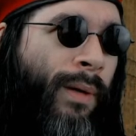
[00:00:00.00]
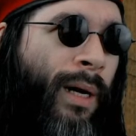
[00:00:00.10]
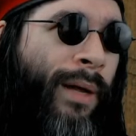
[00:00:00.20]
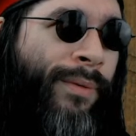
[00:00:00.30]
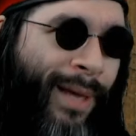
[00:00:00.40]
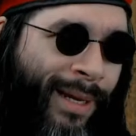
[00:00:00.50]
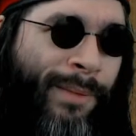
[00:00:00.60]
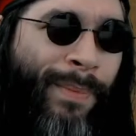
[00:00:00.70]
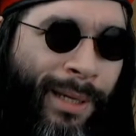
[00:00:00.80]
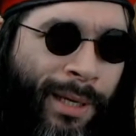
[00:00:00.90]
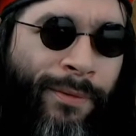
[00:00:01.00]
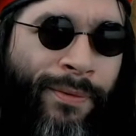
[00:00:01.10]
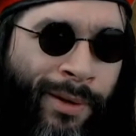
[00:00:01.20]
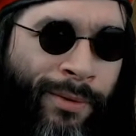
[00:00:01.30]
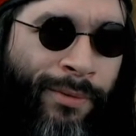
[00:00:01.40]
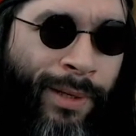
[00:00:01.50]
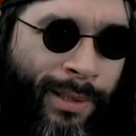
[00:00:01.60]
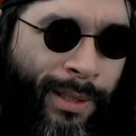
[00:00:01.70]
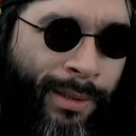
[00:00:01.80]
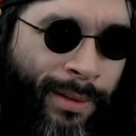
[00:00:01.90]
And that is making fun of
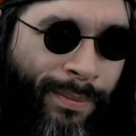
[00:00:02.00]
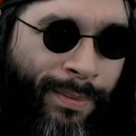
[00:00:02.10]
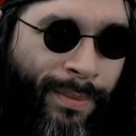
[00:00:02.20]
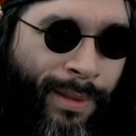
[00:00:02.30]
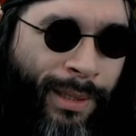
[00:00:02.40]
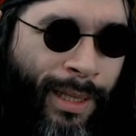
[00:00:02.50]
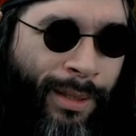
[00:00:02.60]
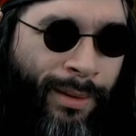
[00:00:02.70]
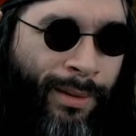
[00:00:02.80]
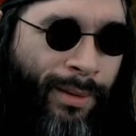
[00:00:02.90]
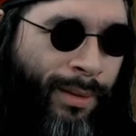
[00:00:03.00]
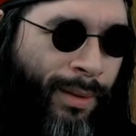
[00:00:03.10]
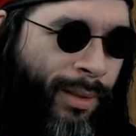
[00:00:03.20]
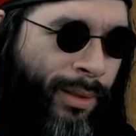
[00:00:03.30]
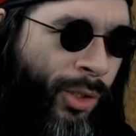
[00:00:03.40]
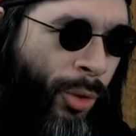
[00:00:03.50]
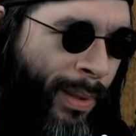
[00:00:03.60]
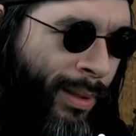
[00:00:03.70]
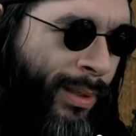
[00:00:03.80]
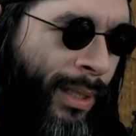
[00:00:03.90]
racism. Again,
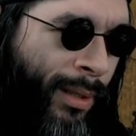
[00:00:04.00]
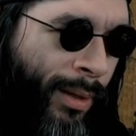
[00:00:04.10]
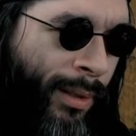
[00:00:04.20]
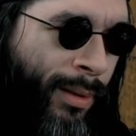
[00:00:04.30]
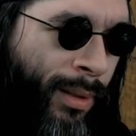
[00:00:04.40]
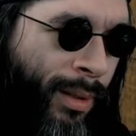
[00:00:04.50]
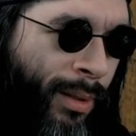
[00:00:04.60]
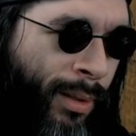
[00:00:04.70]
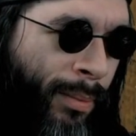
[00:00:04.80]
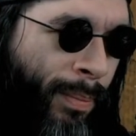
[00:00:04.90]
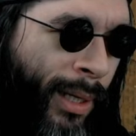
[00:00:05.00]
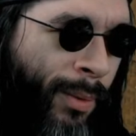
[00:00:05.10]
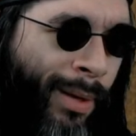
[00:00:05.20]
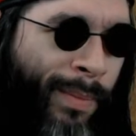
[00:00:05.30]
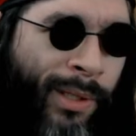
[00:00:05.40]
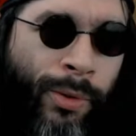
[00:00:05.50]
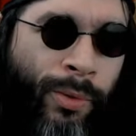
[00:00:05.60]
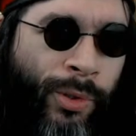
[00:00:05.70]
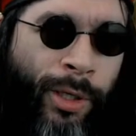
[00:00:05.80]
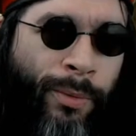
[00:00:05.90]
stupidity like the Black and White Minstrel
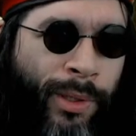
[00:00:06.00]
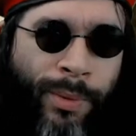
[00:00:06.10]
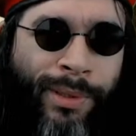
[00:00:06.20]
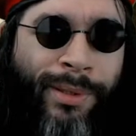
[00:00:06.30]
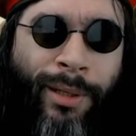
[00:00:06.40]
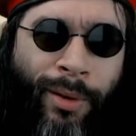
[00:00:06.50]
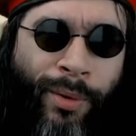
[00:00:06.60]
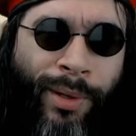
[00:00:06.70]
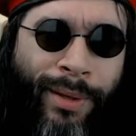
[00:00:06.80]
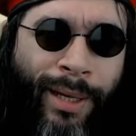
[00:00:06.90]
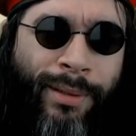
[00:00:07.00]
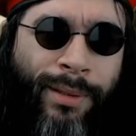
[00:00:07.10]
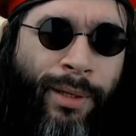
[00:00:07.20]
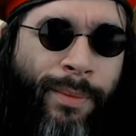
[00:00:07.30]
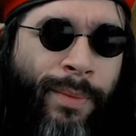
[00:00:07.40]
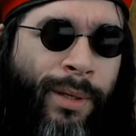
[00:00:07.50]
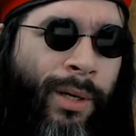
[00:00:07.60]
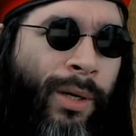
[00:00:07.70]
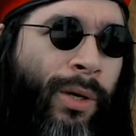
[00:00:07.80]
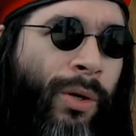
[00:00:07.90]
Show, which was still on at that time,
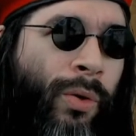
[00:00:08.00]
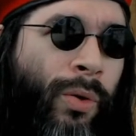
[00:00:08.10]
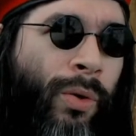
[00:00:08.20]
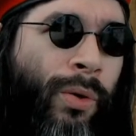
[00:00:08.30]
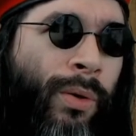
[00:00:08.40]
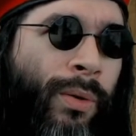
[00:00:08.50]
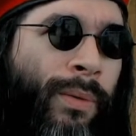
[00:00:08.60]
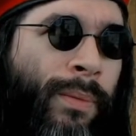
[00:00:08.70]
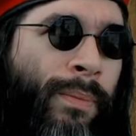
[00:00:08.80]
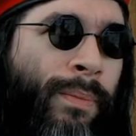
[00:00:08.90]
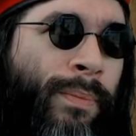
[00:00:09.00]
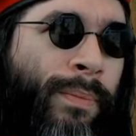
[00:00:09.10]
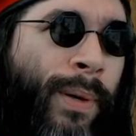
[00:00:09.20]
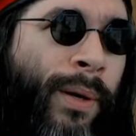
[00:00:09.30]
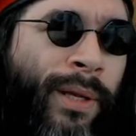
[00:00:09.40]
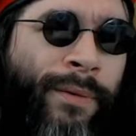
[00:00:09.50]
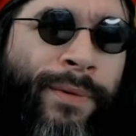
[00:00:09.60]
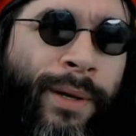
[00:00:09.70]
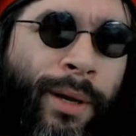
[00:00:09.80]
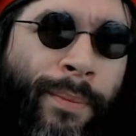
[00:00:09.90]
or poking
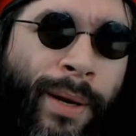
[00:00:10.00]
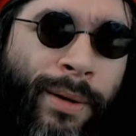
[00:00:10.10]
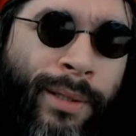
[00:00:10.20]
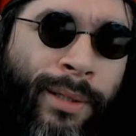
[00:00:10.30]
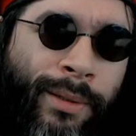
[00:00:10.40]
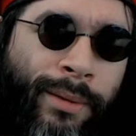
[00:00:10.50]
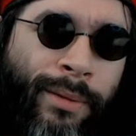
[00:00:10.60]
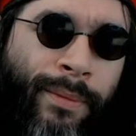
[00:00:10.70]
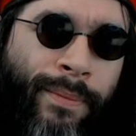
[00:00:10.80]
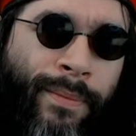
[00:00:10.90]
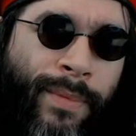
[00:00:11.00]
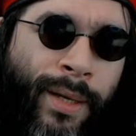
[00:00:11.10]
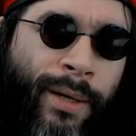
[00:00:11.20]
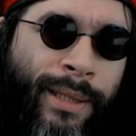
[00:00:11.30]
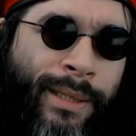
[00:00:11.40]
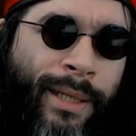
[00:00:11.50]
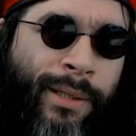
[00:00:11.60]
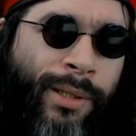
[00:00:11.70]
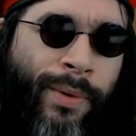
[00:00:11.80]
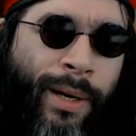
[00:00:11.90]
fun at American
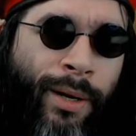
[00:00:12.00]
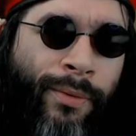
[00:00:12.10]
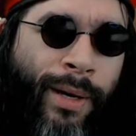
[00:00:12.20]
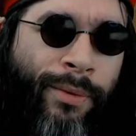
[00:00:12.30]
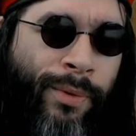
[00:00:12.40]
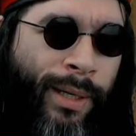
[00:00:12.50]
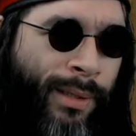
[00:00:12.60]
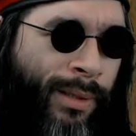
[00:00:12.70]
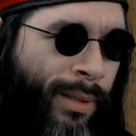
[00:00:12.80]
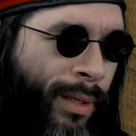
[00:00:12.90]
ideas around race.